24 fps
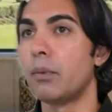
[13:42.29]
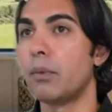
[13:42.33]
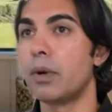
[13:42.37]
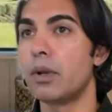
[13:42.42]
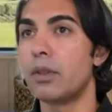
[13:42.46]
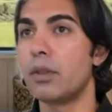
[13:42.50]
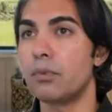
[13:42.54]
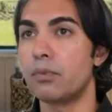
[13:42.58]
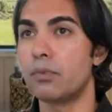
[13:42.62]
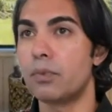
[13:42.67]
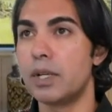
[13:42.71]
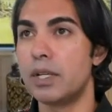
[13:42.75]
one
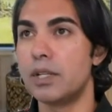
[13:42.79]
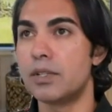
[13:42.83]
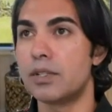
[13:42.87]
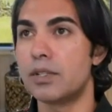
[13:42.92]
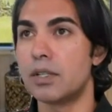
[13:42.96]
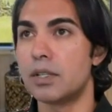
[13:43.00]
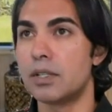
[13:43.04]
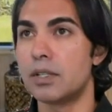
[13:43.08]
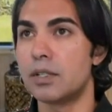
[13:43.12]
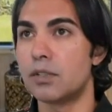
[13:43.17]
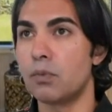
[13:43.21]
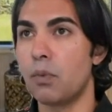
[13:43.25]
of the
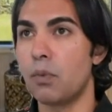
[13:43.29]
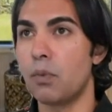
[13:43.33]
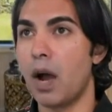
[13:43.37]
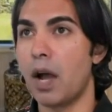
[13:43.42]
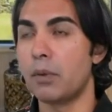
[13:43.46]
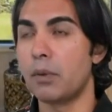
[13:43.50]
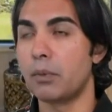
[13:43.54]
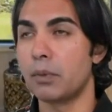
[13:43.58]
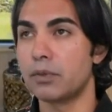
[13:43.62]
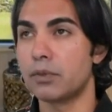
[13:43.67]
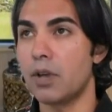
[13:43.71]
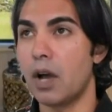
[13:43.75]
reasons
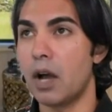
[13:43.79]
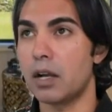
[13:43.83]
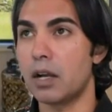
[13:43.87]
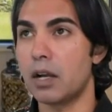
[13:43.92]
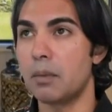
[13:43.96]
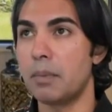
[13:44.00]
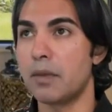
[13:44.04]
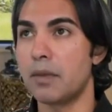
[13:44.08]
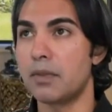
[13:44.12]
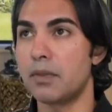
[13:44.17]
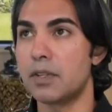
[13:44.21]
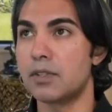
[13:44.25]
why, and we'll talk
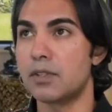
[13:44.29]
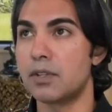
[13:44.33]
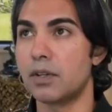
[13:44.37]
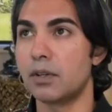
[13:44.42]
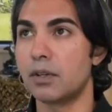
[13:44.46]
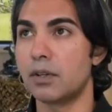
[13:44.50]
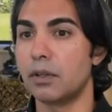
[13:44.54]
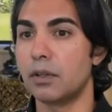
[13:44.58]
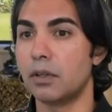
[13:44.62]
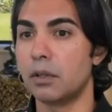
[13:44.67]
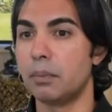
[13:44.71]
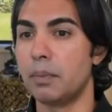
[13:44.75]
about this here
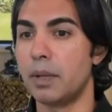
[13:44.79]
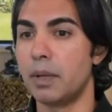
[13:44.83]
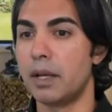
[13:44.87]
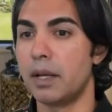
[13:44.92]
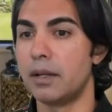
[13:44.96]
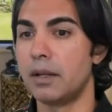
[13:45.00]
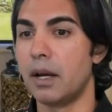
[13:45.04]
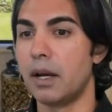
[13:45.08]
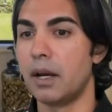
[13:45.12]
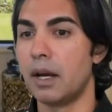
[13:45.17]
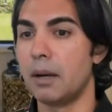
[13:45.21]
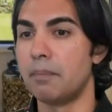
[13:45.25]
in a little bit,